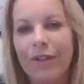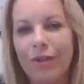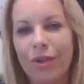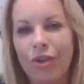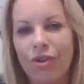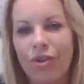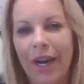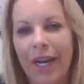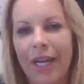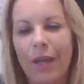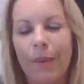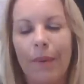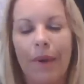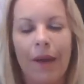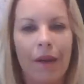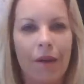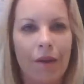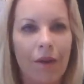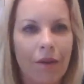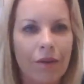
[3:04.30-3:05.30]
sort of trade you
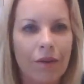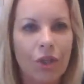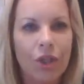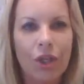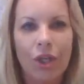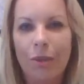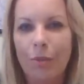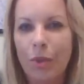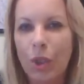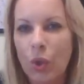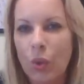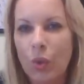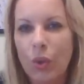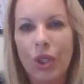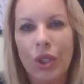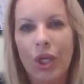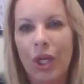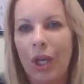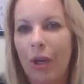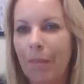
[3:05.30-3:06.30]
are, long-term,
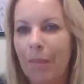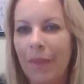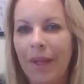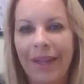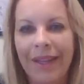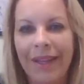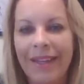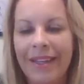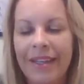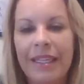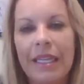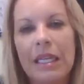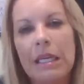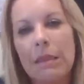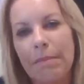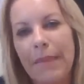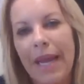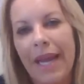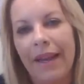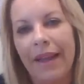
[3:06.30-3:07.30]
short-term,
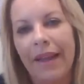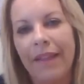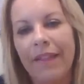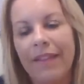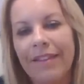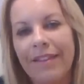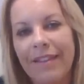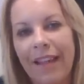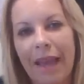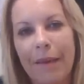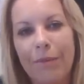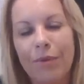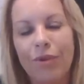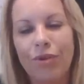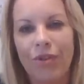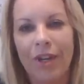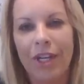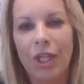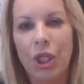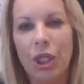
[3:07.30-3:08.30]
didn't matter, the same
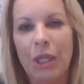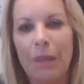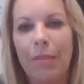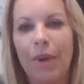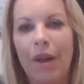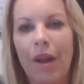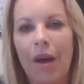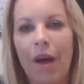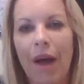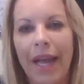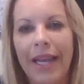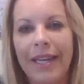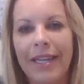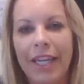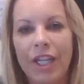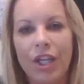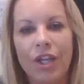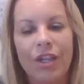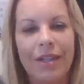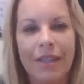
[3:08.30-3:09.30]
strategy applied,
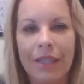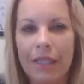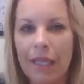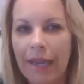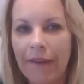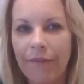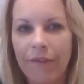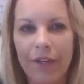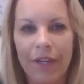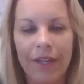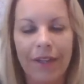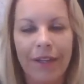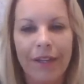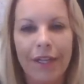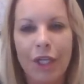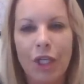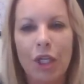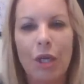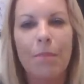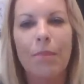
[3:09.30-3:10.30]
and you didn't have to
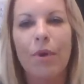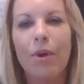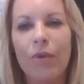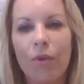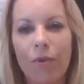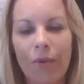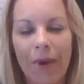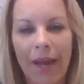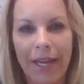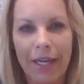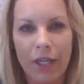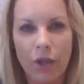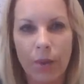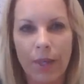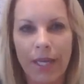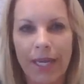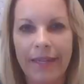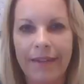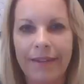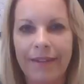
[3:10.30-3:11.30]
move around in
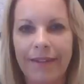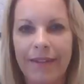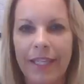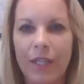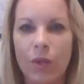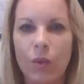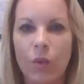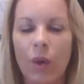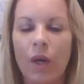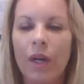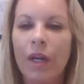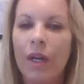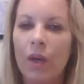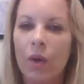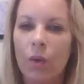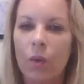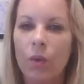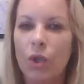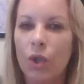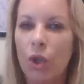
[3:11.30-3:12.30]
your headset
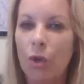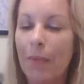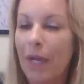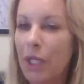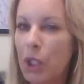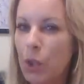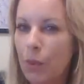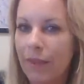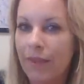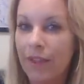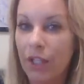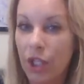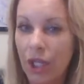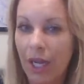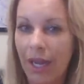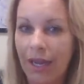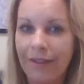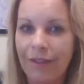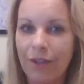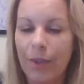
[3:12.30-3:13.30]
or do much with the
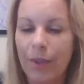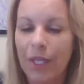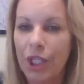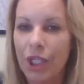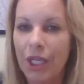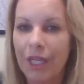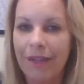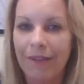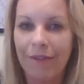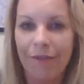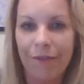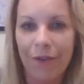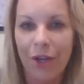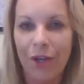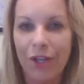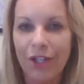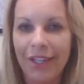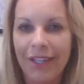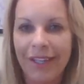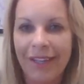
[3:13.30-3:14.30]
charts to actually
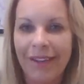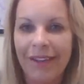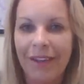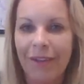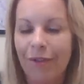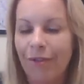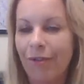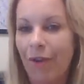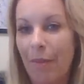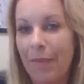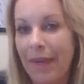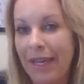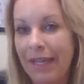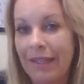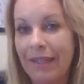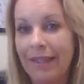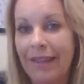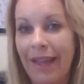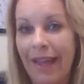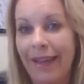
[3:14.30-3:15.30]
convert from
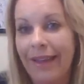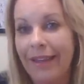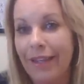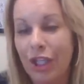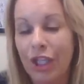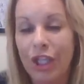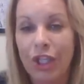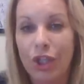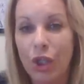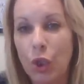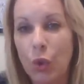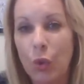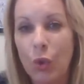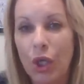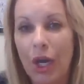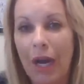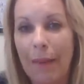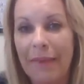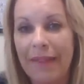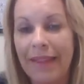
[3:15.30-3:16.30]
end of day into your
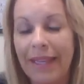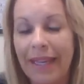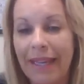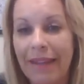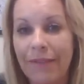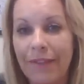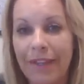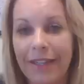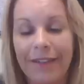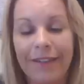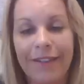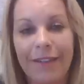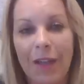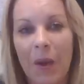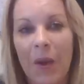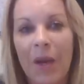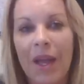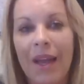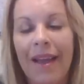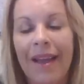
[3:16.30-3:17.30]
short time in the evening.
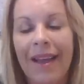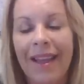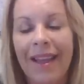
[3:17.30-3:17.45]
So